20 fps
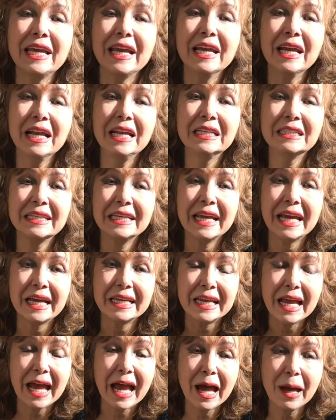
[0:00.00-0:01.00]
healthy and
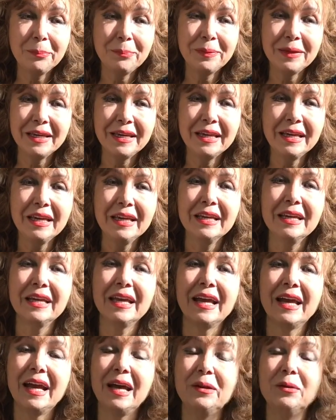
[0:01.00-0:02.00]
happy,
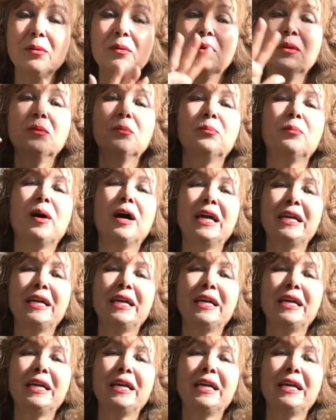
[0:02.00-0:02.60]
and bye